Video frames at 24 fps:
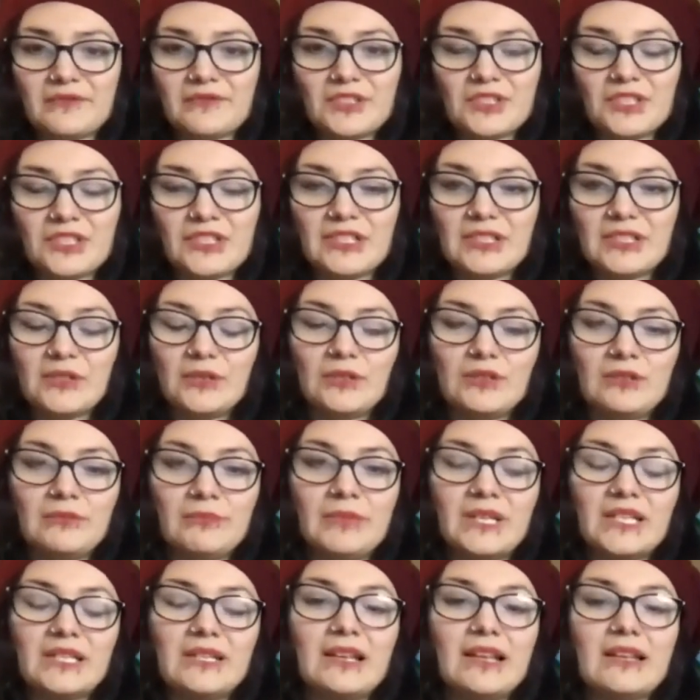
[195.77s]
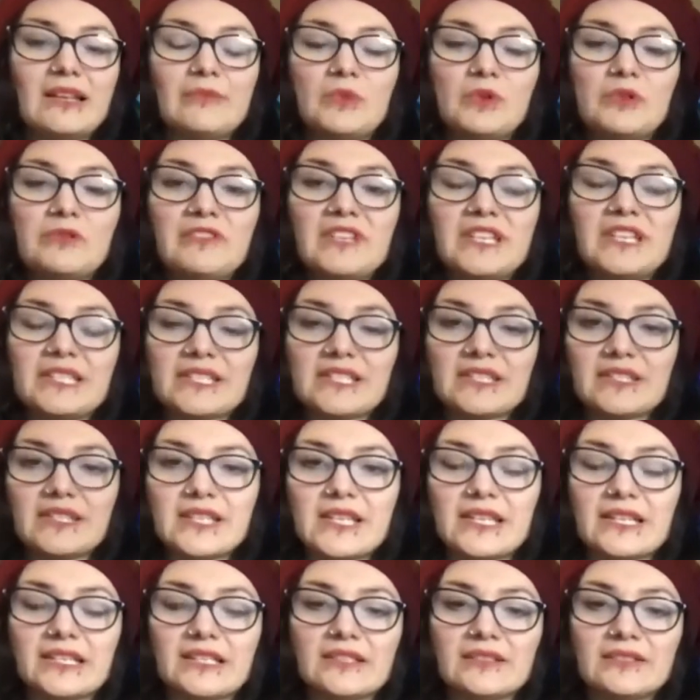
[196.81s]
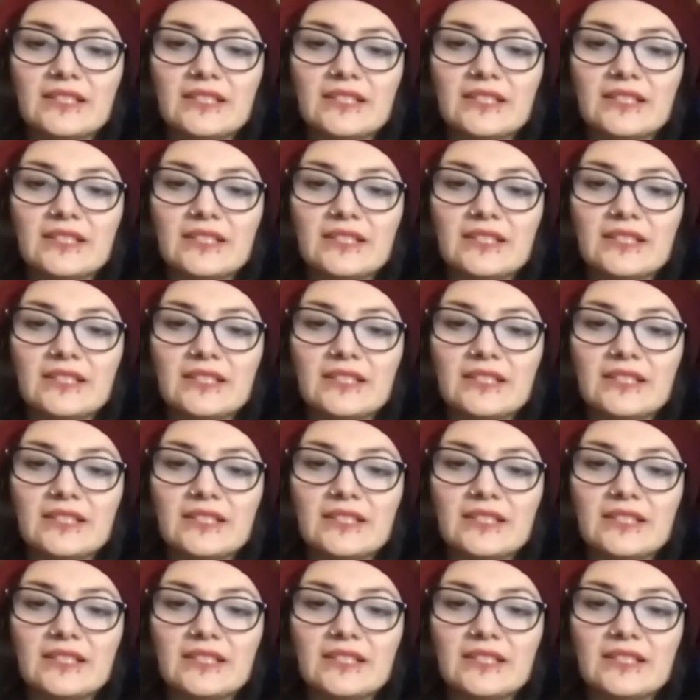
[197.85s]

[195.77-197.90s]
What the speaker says: started the whole midnight movies thing.